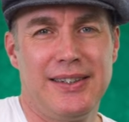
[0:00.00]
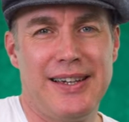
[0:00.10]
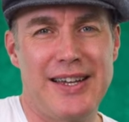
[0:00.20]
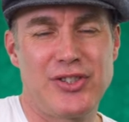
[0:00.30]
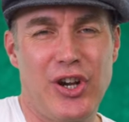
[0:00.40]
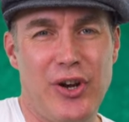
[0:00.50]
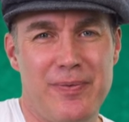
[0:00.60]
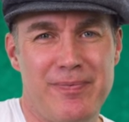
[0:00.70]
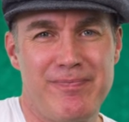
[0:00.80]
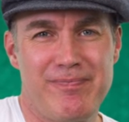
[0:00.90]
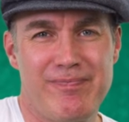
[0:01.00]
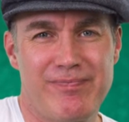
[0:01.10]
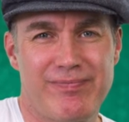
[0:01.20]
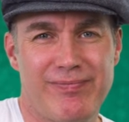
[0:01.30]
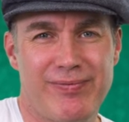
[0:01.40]
How'd you go?
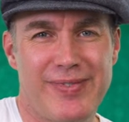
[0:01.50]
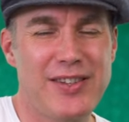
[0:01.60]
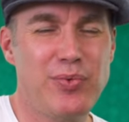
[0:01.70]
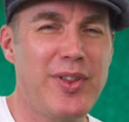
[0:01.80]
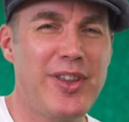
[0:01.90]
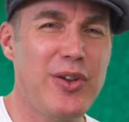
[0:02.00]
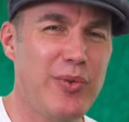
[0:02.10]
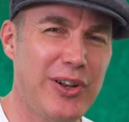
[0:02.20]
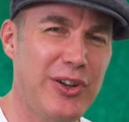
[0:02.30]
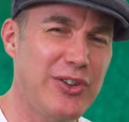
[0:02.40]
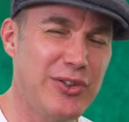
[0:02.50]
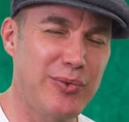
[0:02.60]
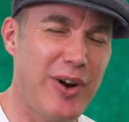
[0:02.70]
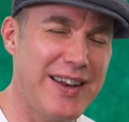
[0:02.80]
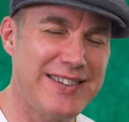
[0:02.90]
That's one that you want to learn to
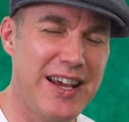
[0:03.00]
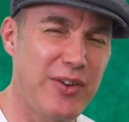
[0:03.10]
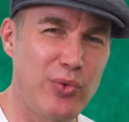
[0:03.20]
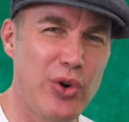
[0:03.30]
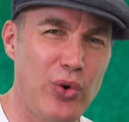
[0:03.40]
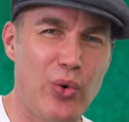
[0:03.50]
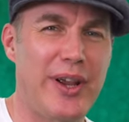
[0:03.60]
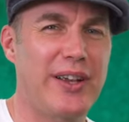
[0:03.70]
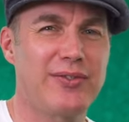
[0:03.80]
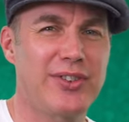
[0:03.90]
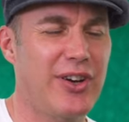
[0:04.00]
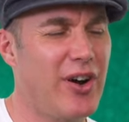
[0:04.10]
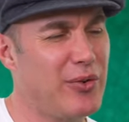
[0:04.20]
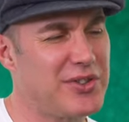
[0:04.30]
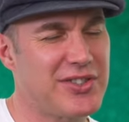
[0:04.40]
write down real quick to go,
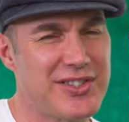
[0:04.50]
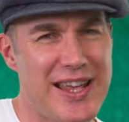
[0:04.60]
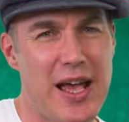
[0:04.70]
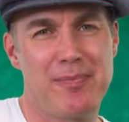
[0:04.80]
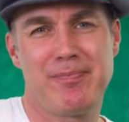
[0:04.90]
oh, it's just that.